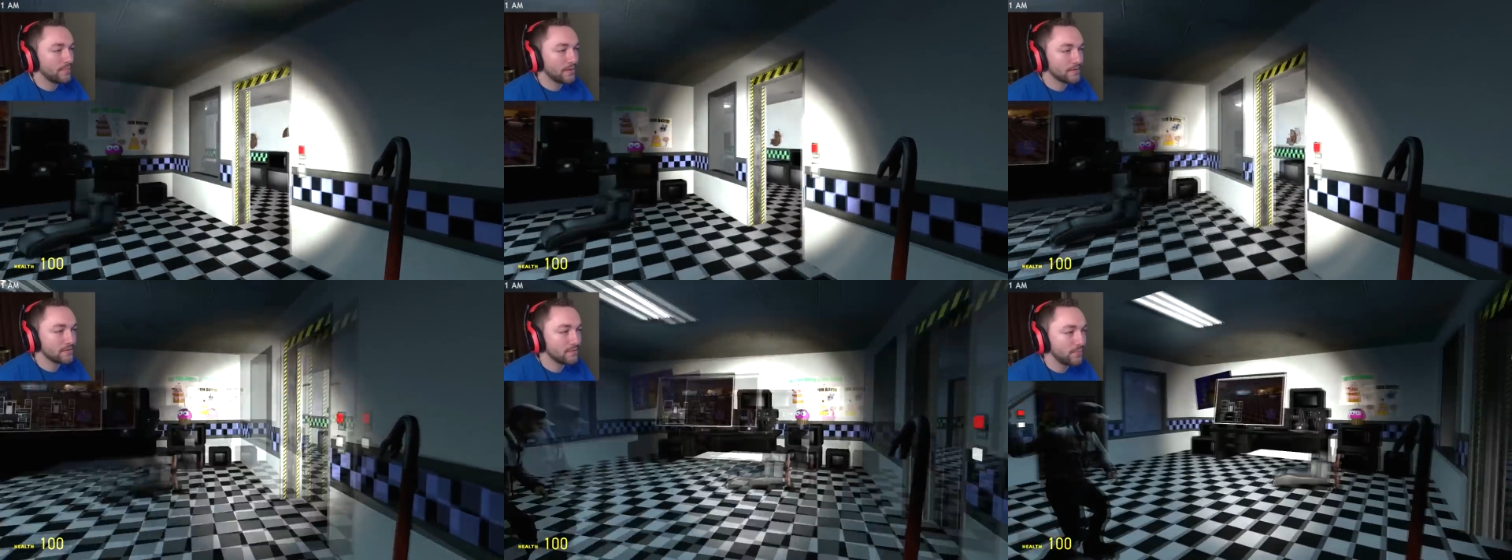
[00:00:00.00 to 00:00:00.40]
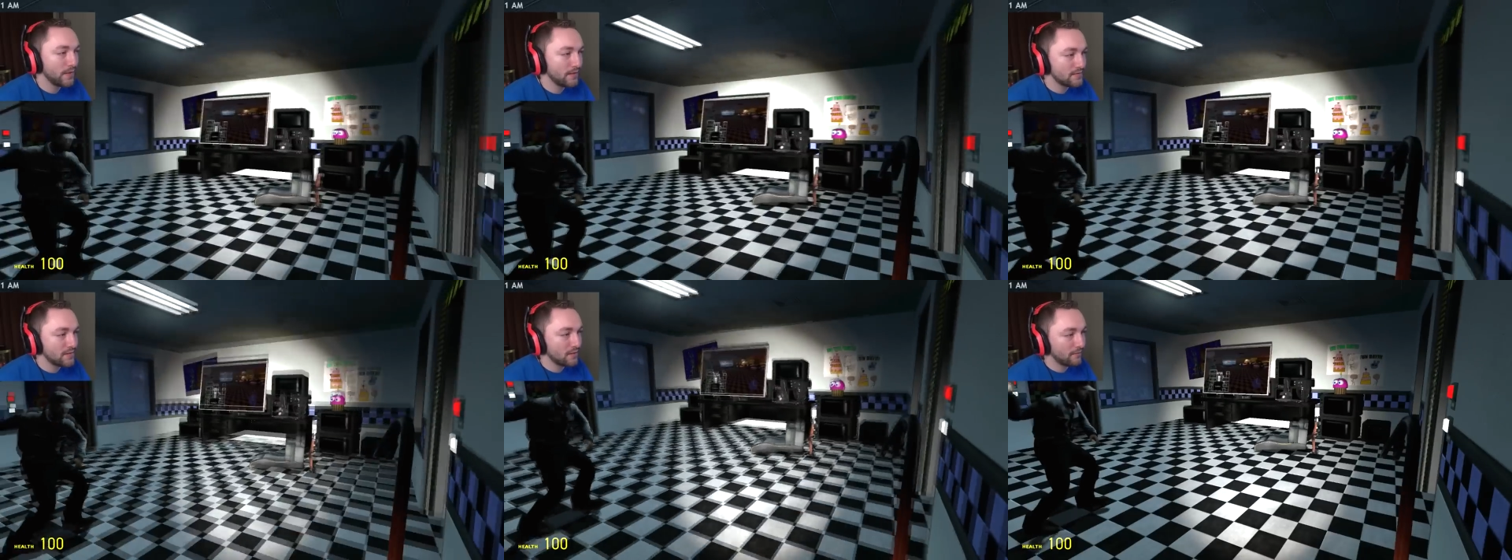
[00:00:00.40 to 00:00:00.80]
the puzzle
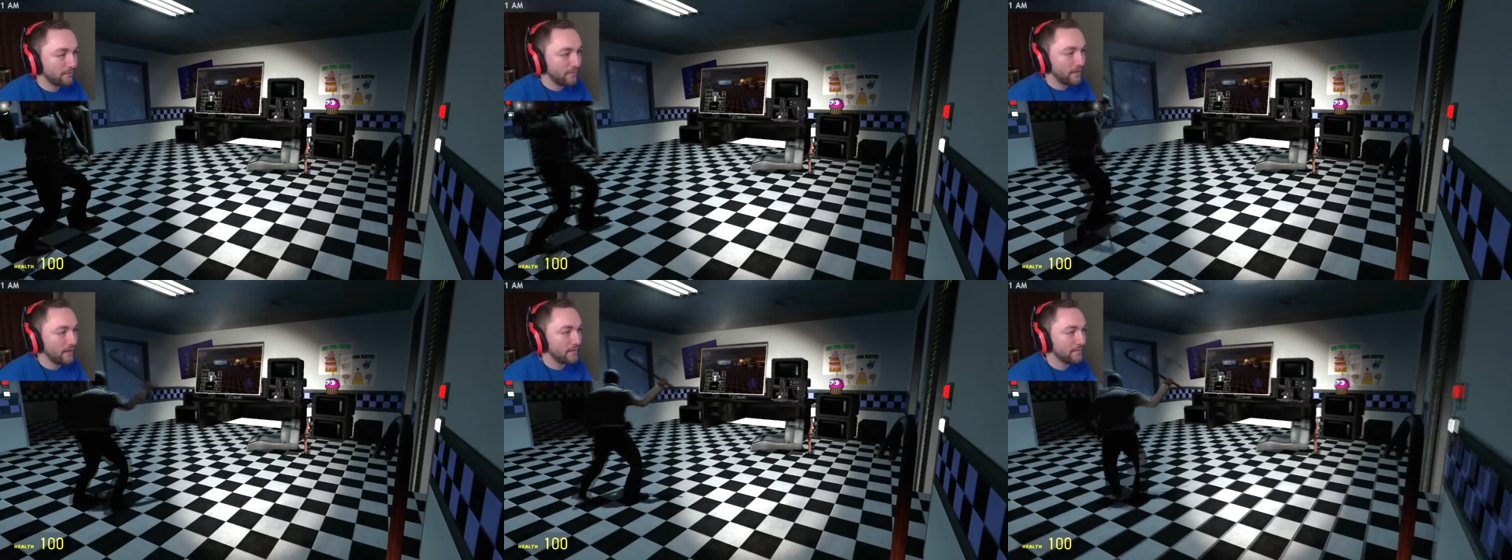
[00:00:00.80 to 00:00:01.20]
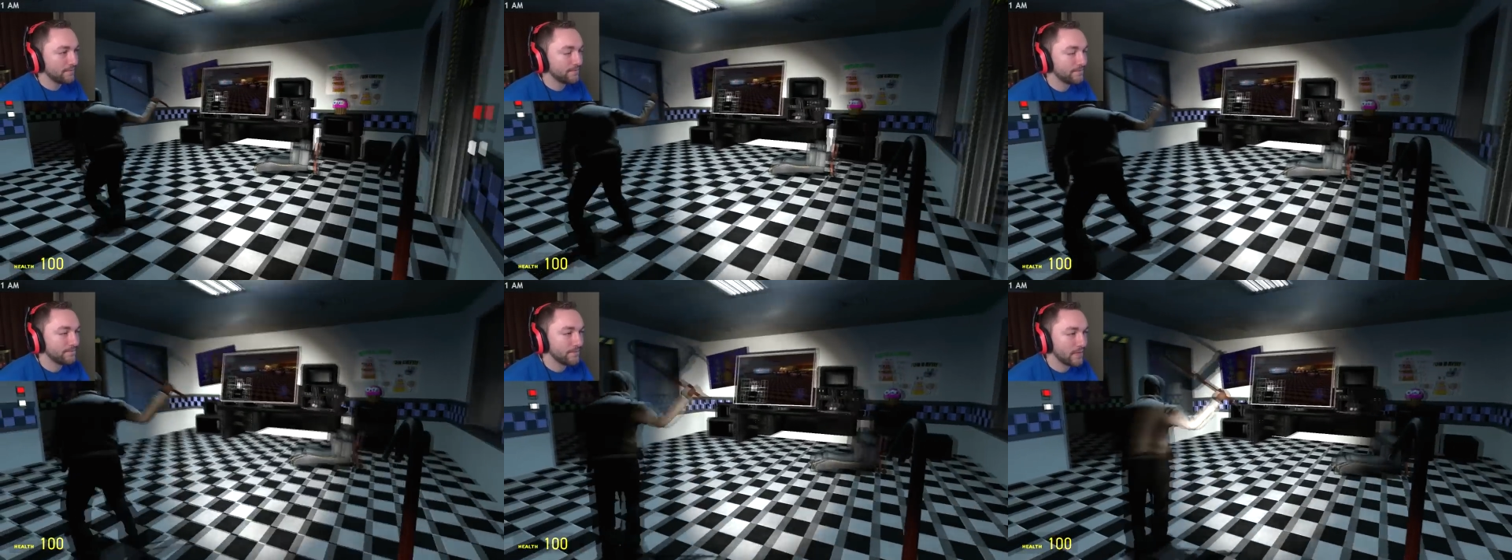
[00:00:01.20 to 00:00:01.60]
pieces fit?
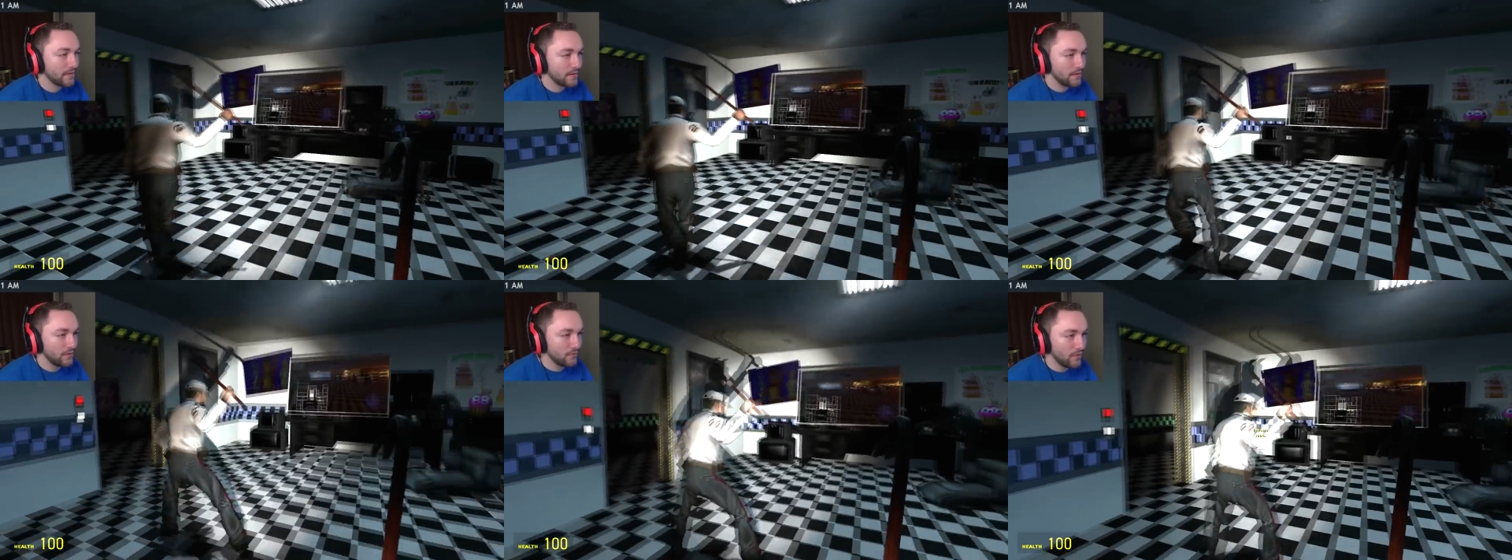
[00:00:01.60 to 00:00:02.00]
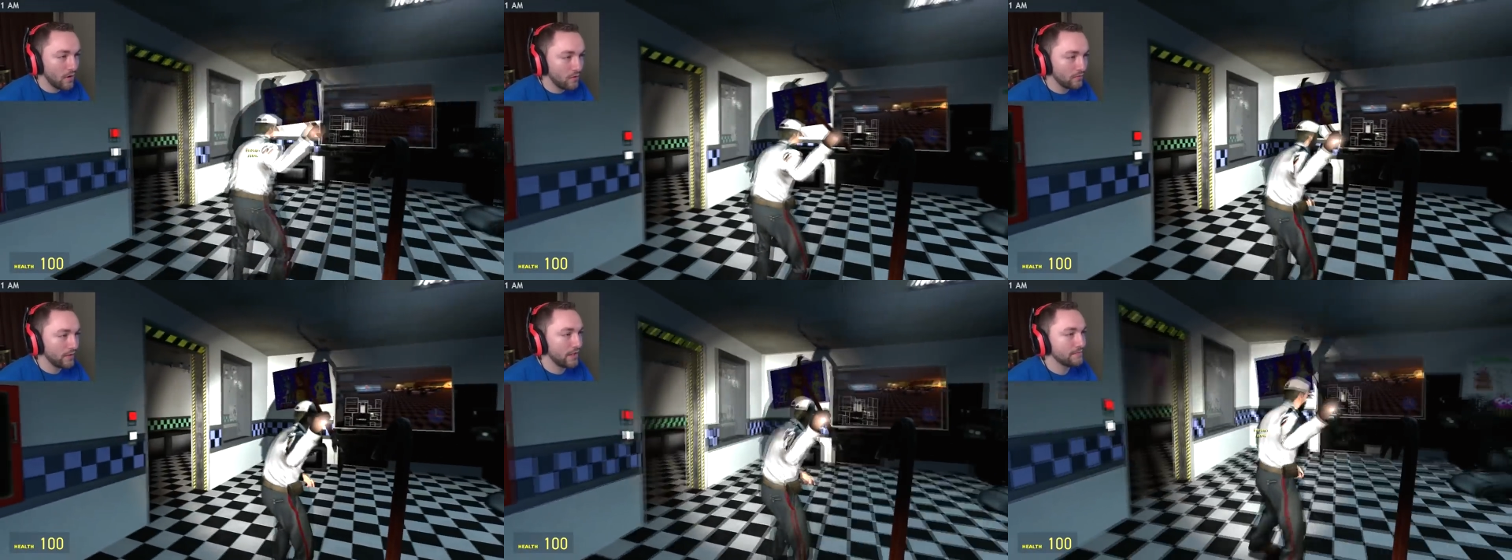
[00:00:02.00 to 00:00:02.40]
You
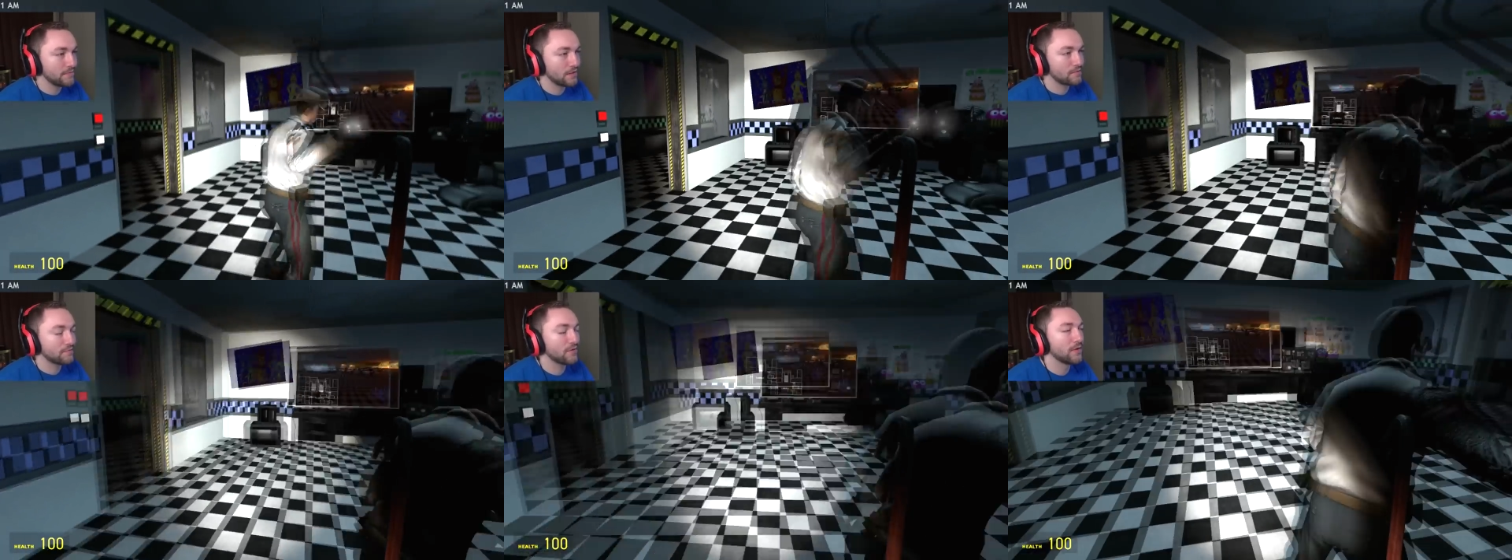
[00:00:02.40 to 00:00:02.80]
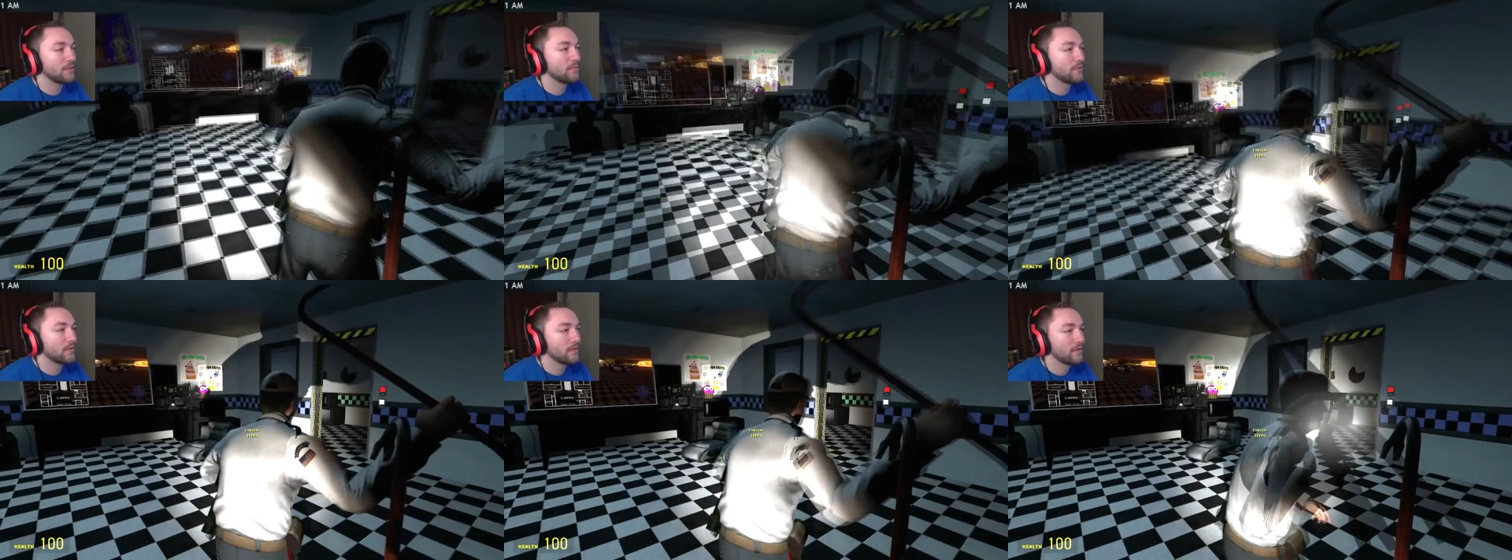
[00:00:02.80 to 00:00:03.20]
don't leave this
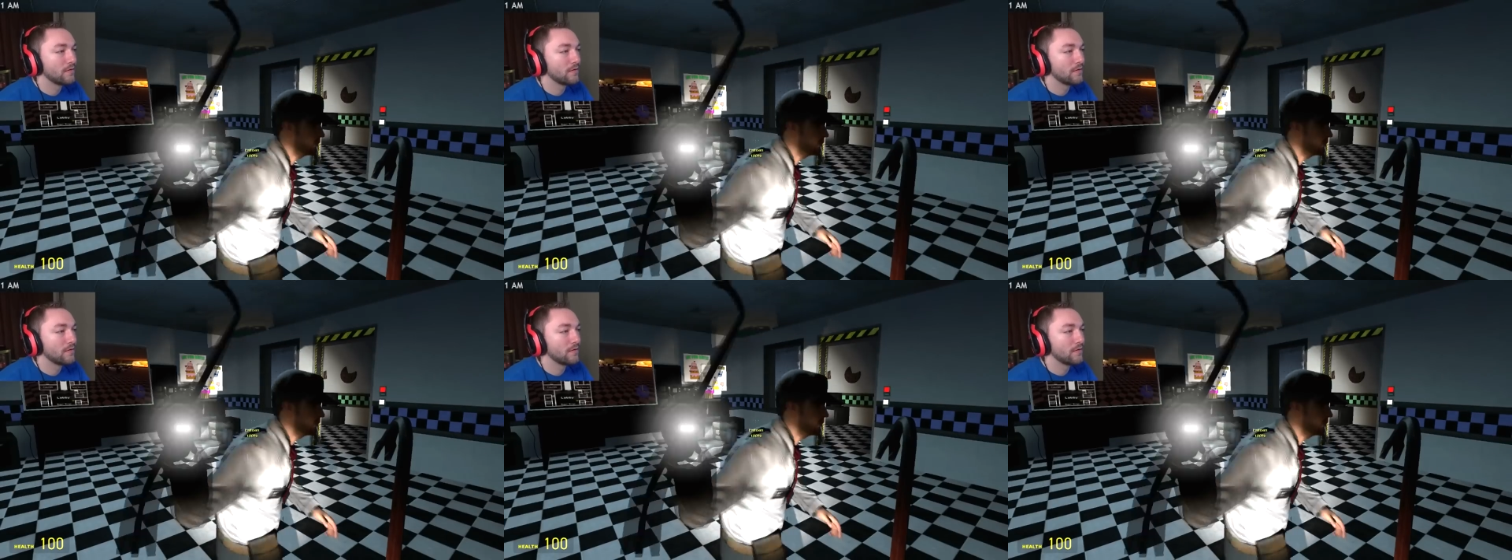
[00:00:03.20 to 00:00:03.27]
room.